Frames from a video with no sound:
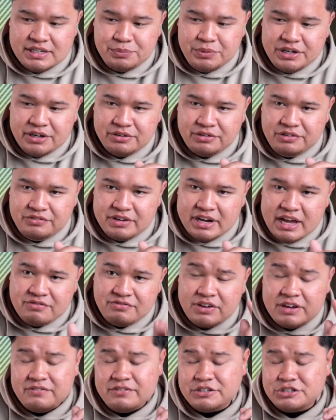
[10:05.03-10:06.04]
We don't even have
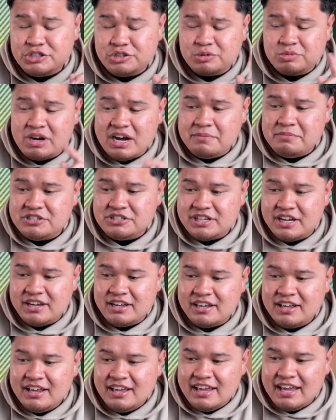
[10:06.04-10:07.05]
500 subscribers yet,
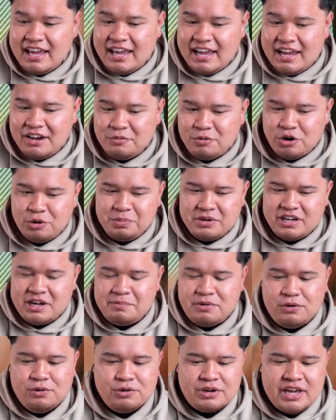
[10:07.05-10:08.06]
and we're opening up a
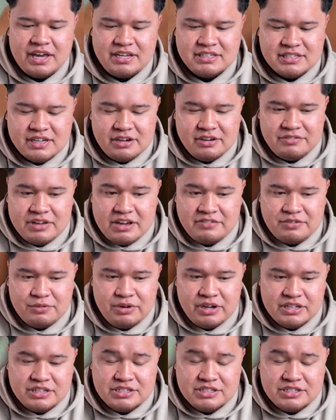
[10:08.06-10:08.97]
whole case of F1.